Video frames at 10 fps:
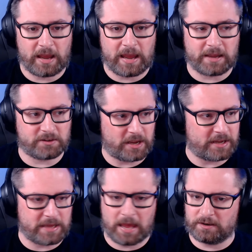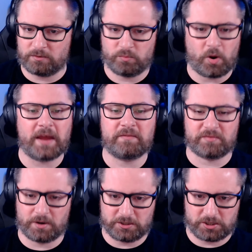And again,
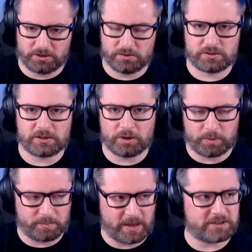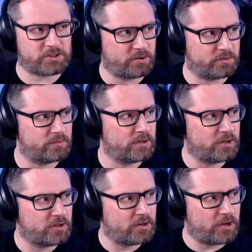whatever I choose, it'll be based on
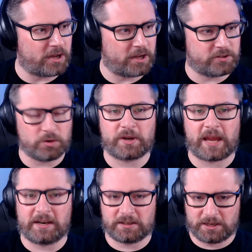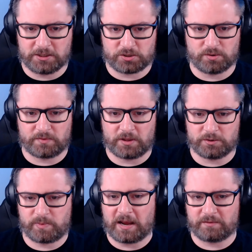the organic nature of those
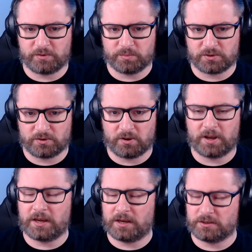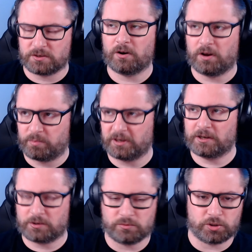platforms or not. It is not a
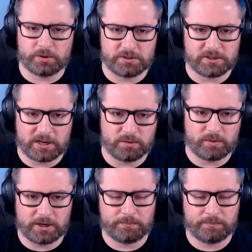political choice in any way.